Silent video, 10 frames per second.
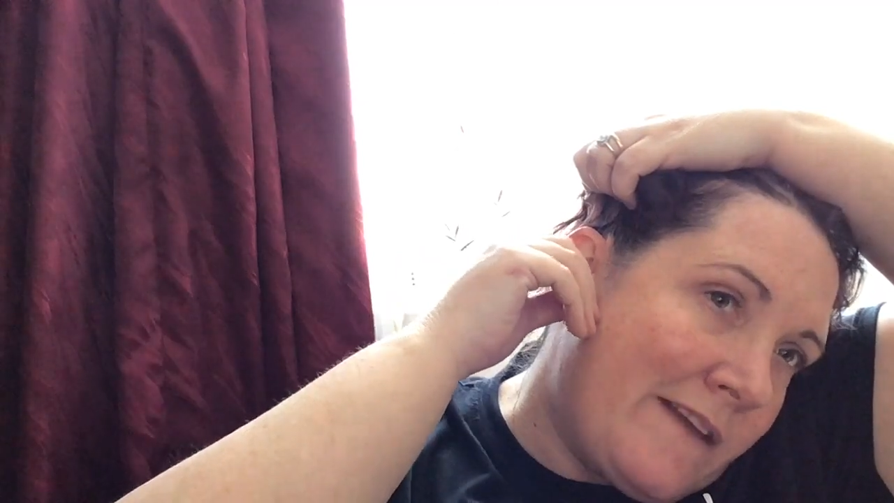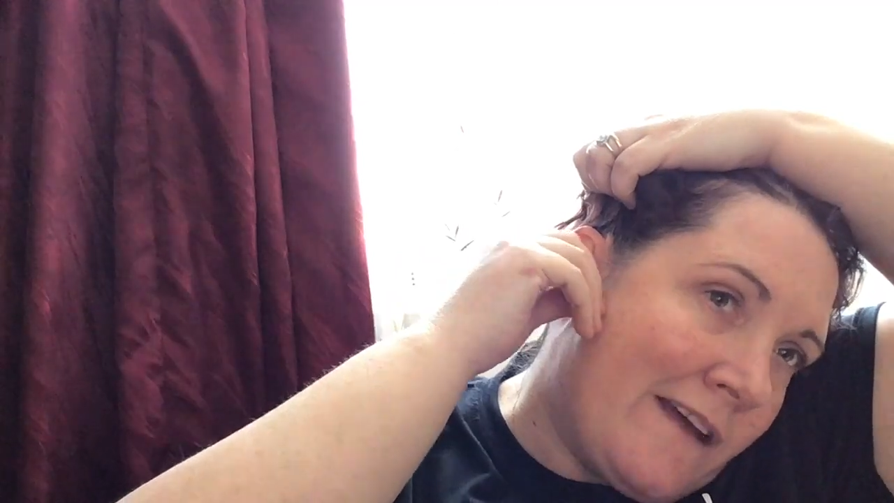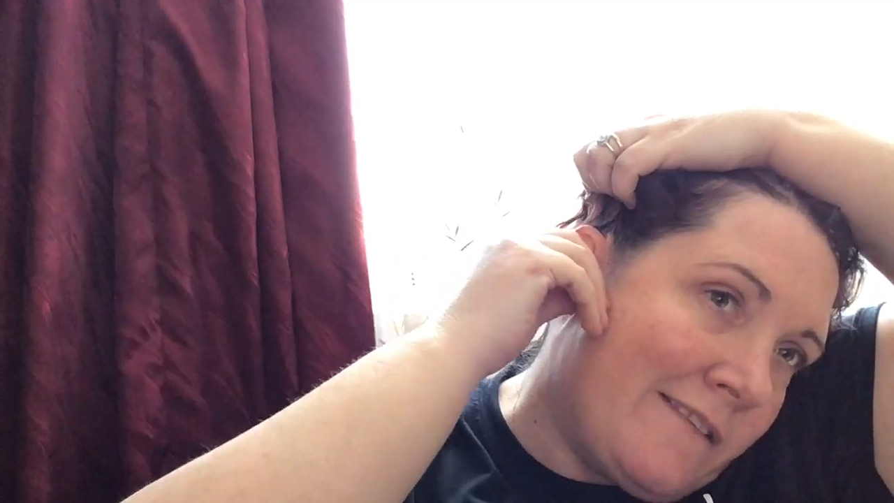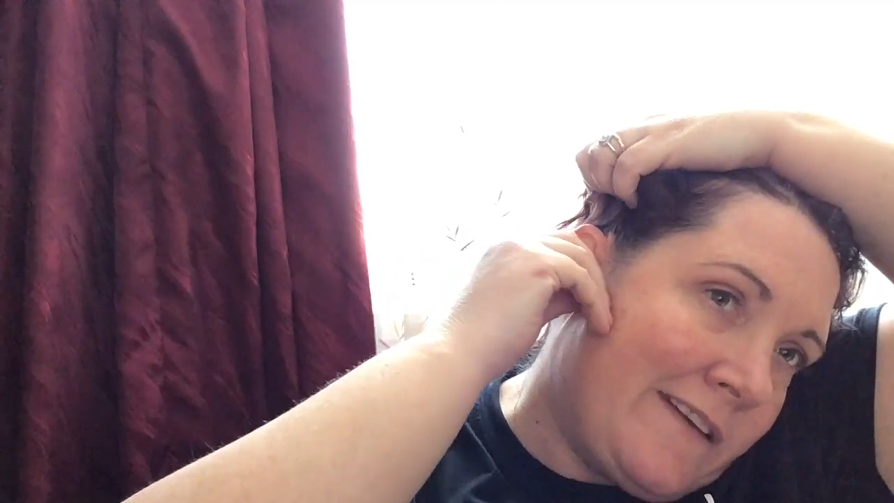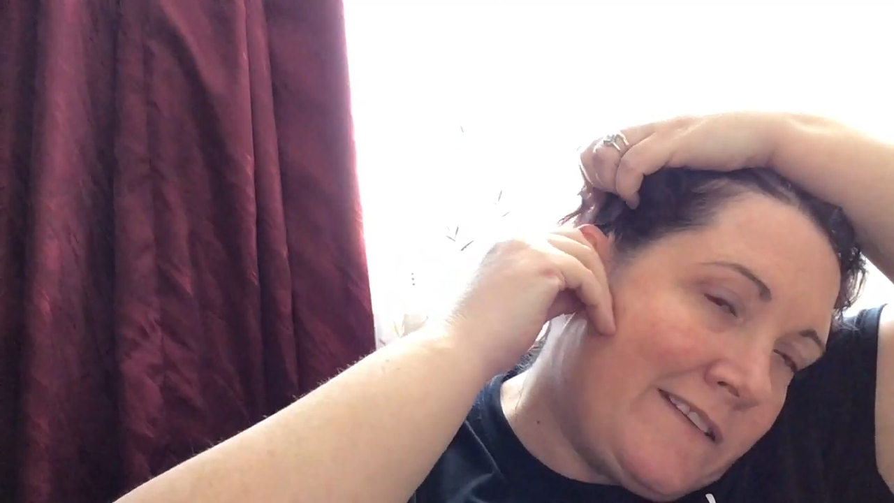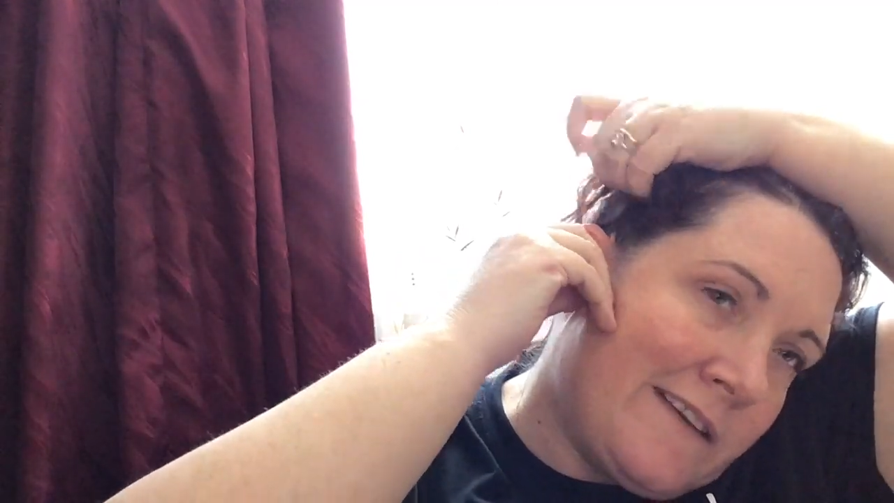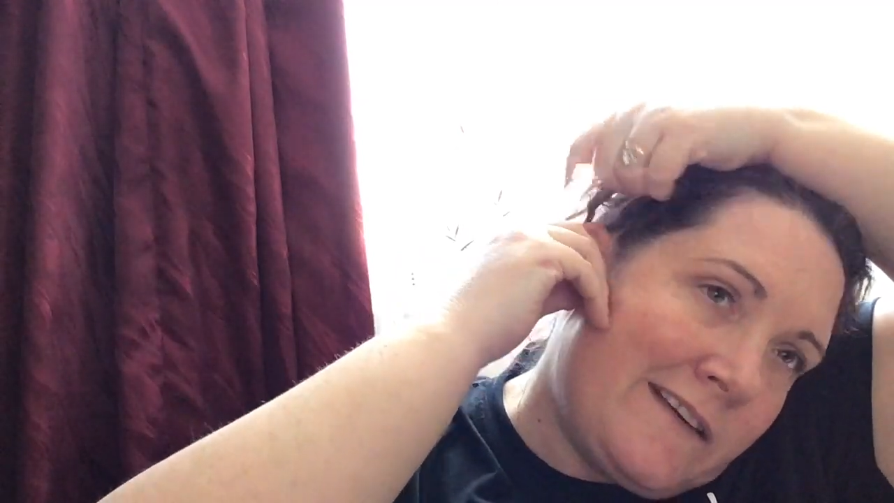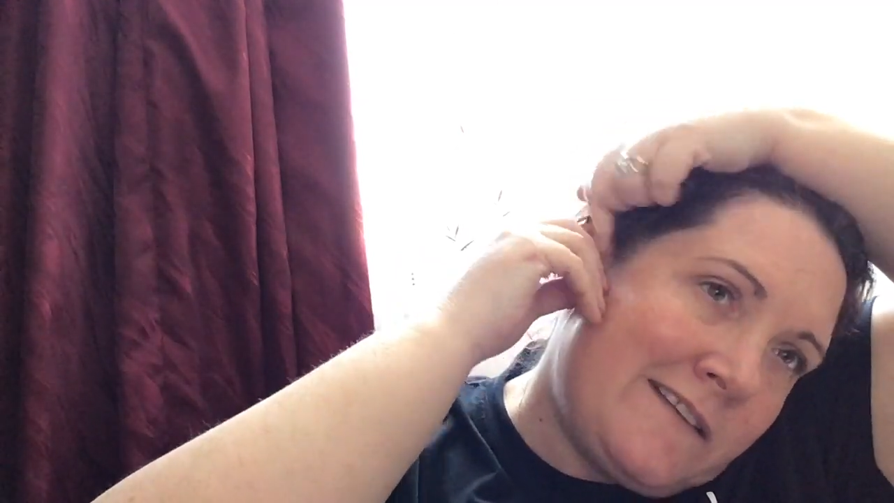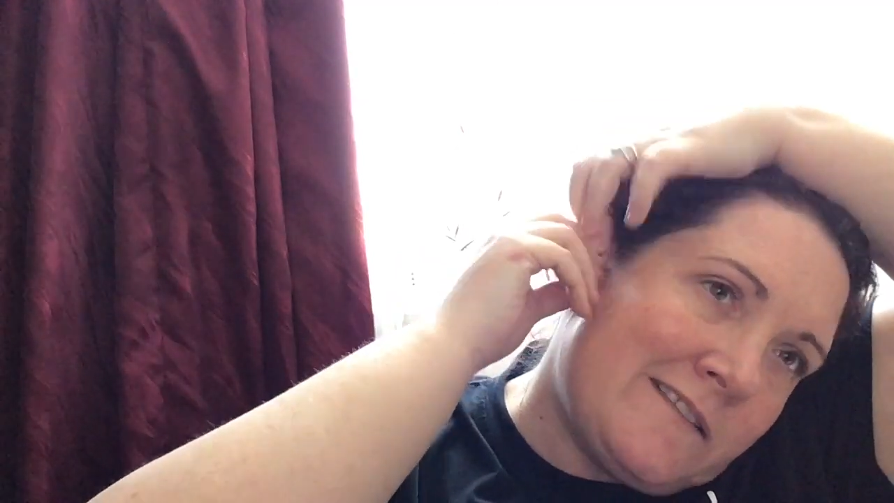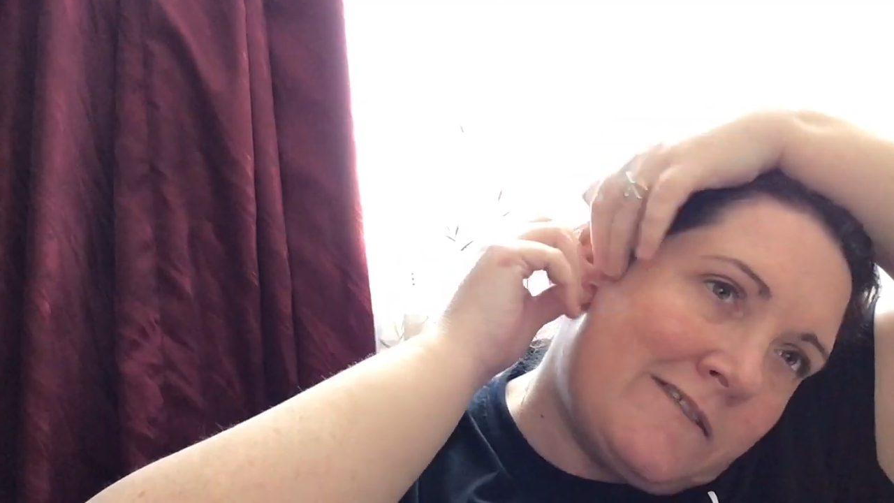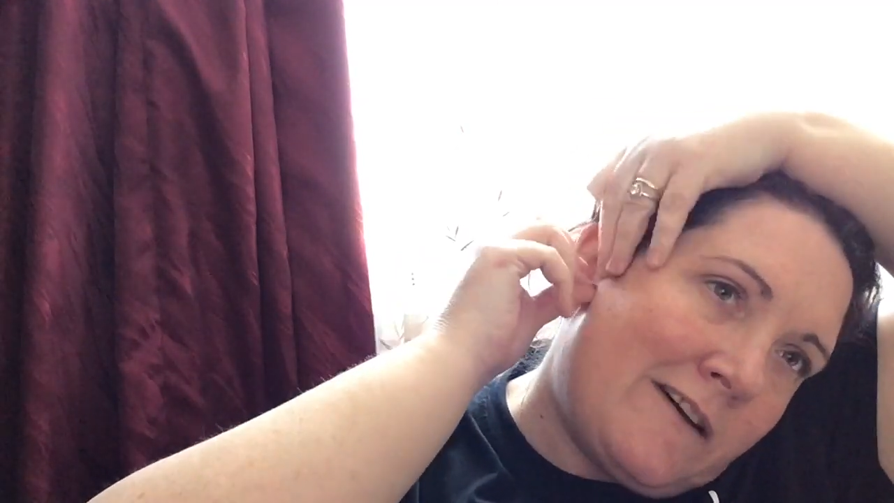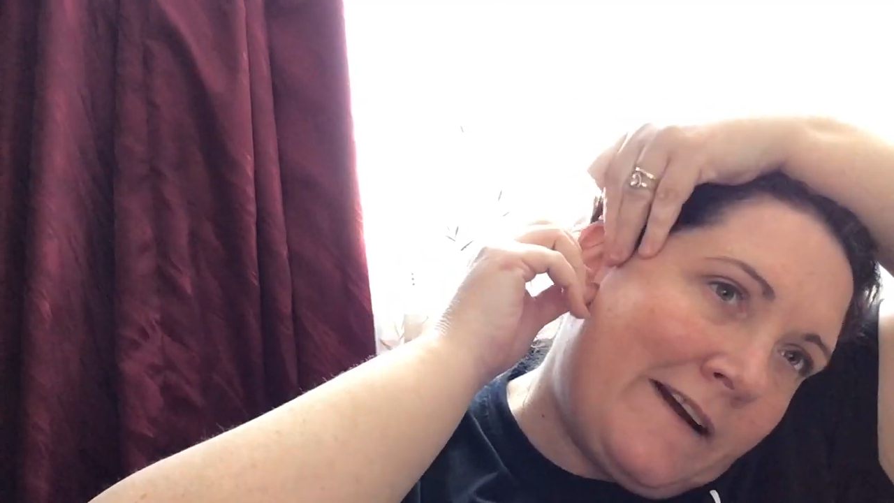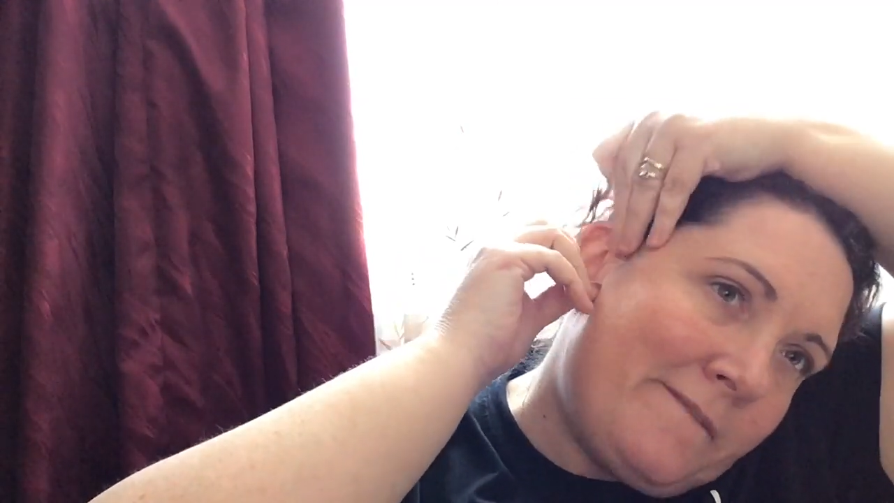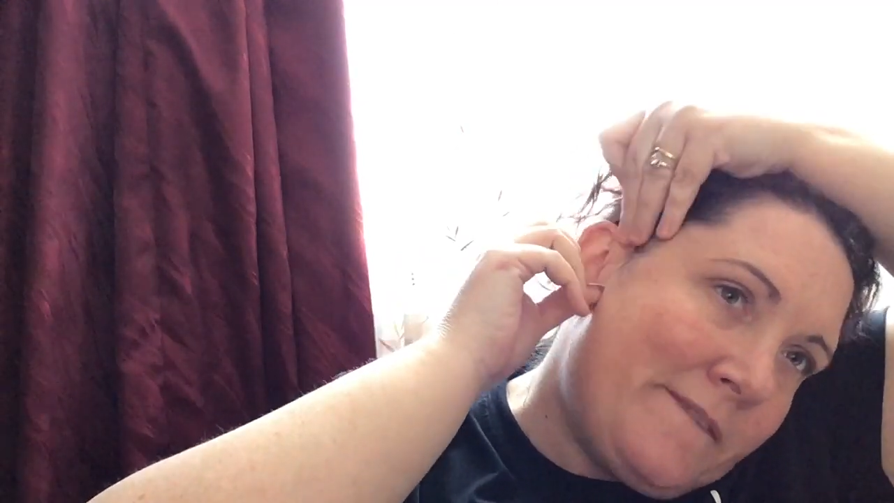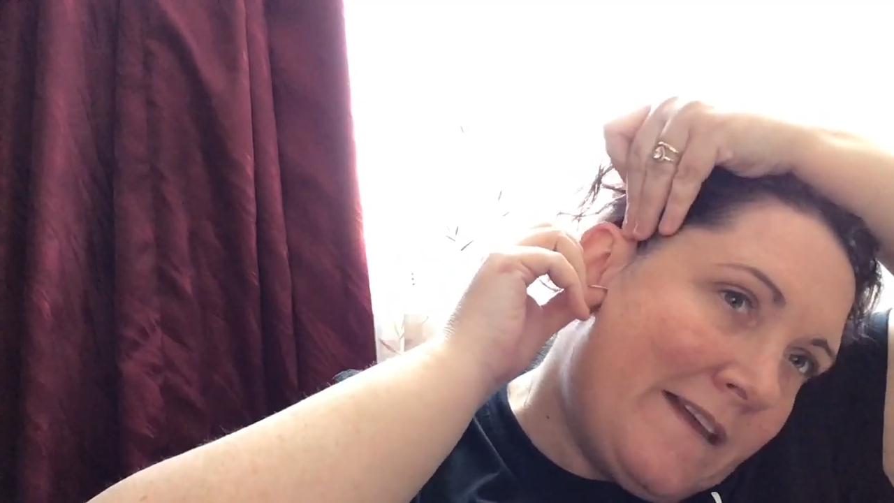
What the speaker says: there, it says, right?